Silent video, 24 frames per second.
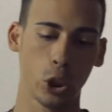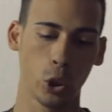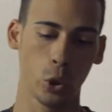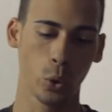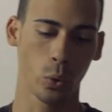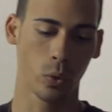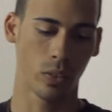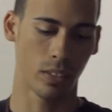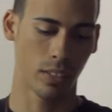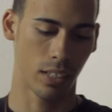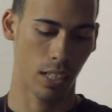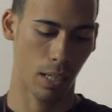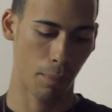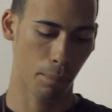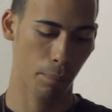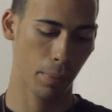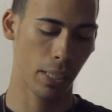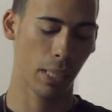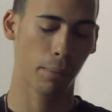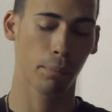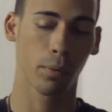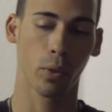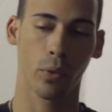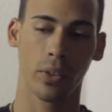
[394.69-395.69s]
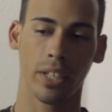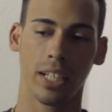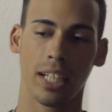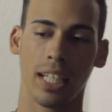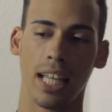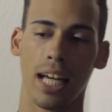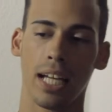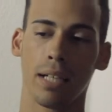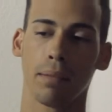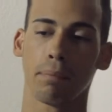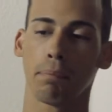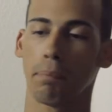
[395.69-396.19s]
tuned. I'm gonna be uploading a
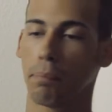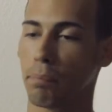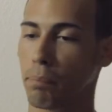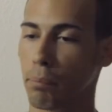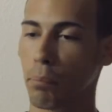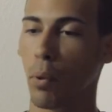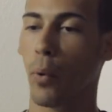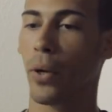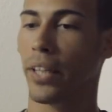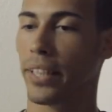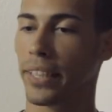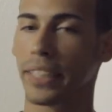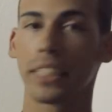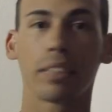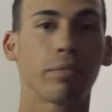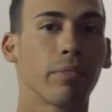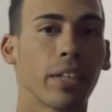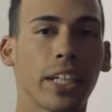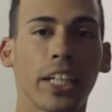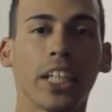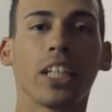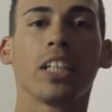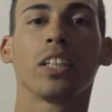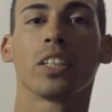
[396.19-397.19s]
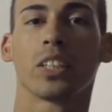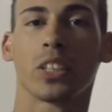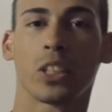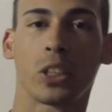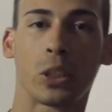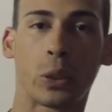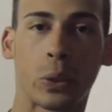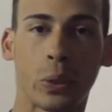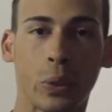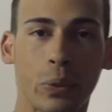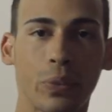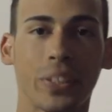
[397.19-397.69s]
lot of pointless videos
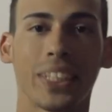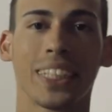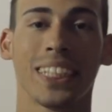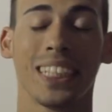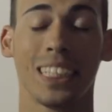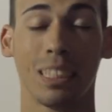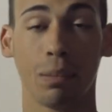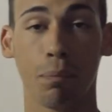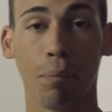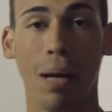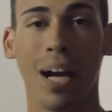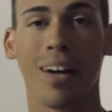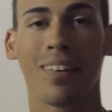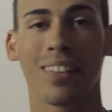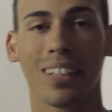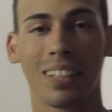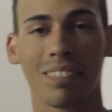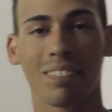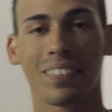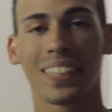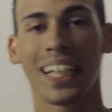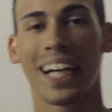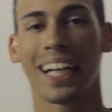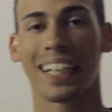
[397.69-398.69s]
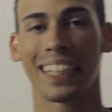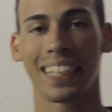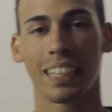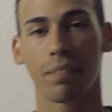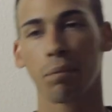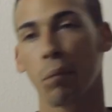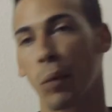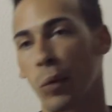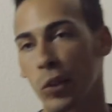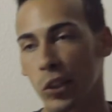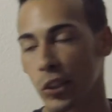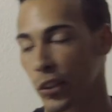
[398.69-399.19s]
until the release of Pound comes out and
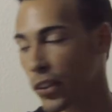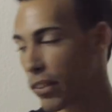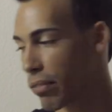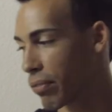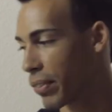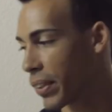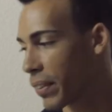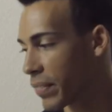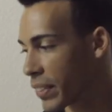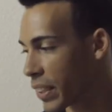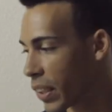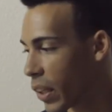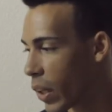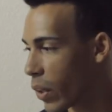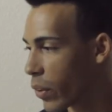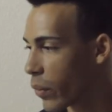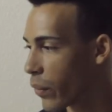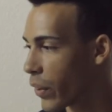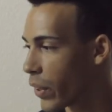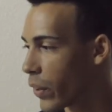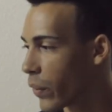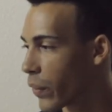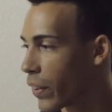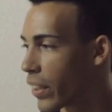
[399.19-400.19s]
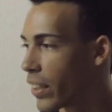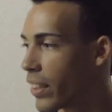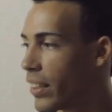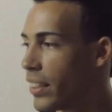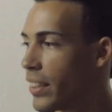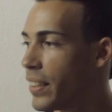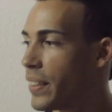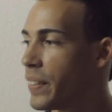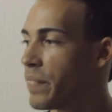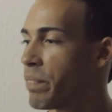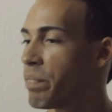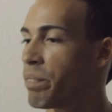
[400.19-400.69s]
then more short films along the road.
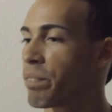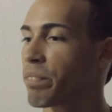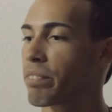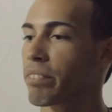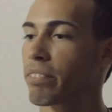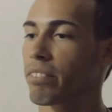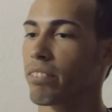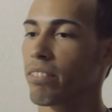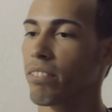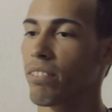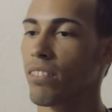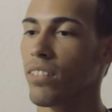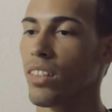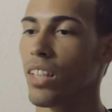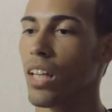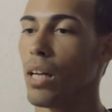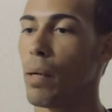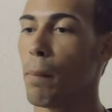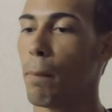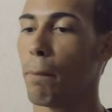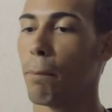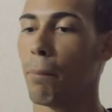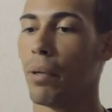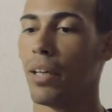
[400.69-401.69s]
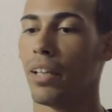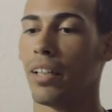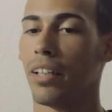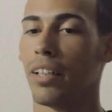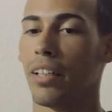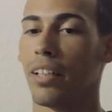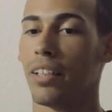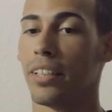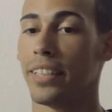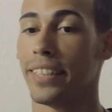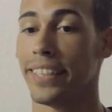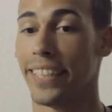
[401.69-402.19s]

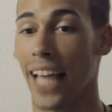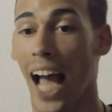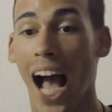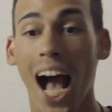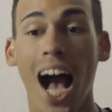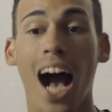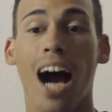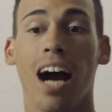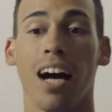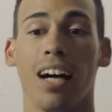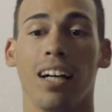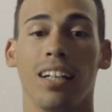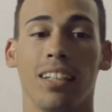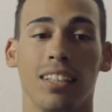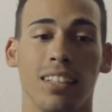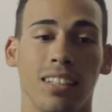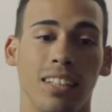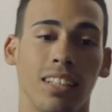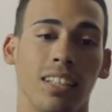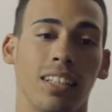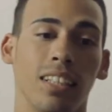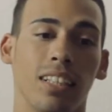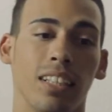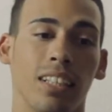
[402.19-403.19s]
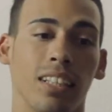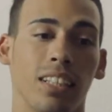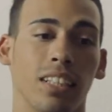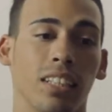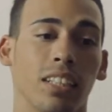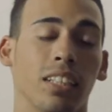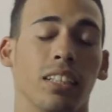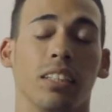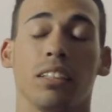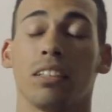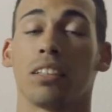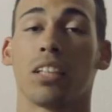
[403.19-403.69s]
But yeah
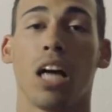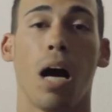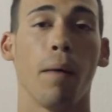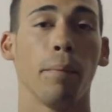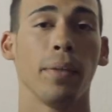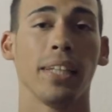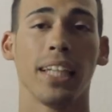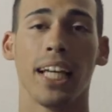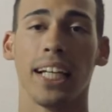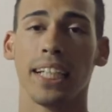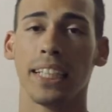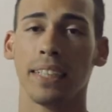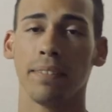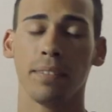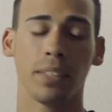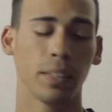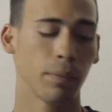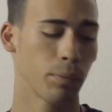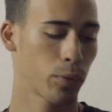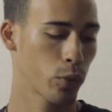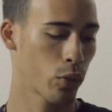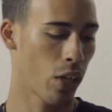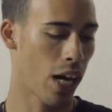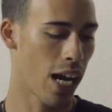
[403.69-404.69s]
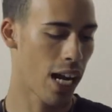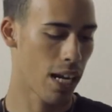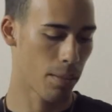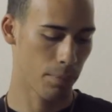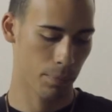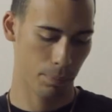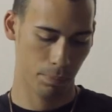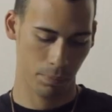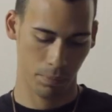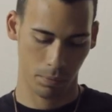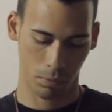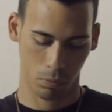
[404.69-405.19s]
comment, like, and subscribe,
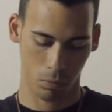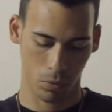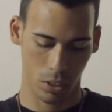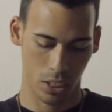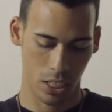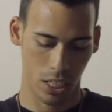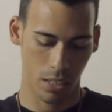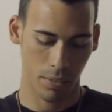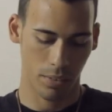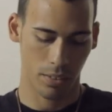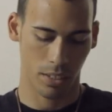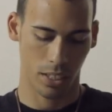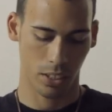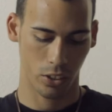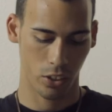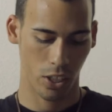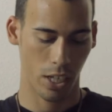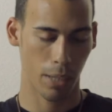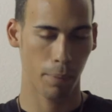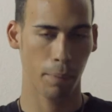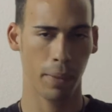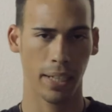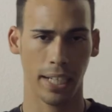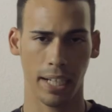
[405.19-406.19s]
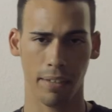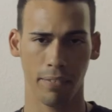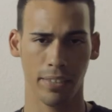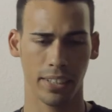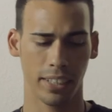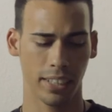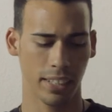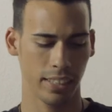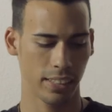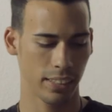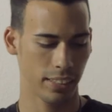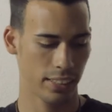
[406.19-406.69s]
and whatever. I try to make
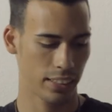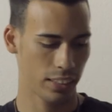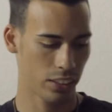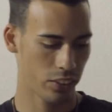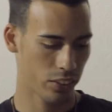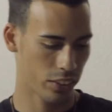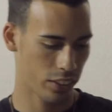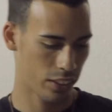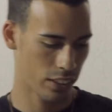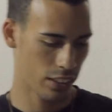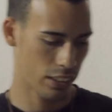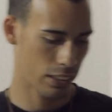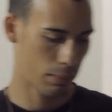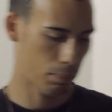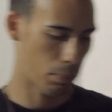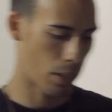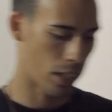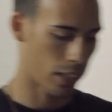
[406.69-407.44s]
everything as interesting as